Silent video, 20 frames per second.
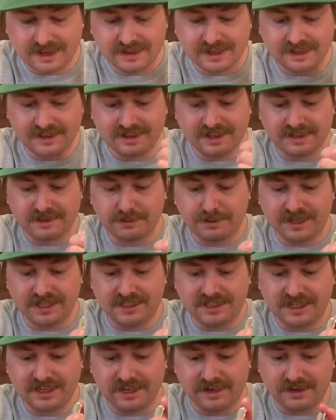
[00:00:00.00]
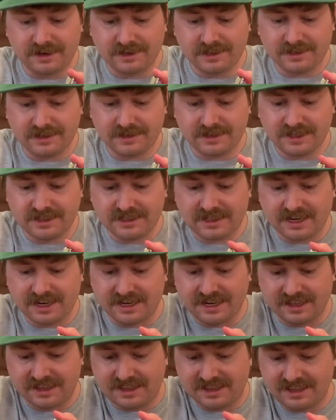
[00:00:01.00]
think this piece here, it's
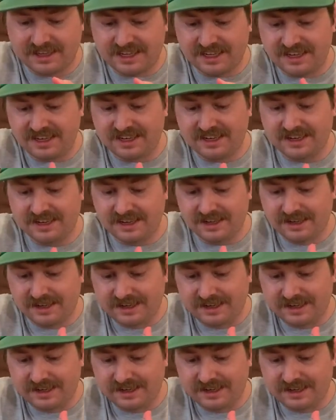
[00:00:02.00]
kind of thin.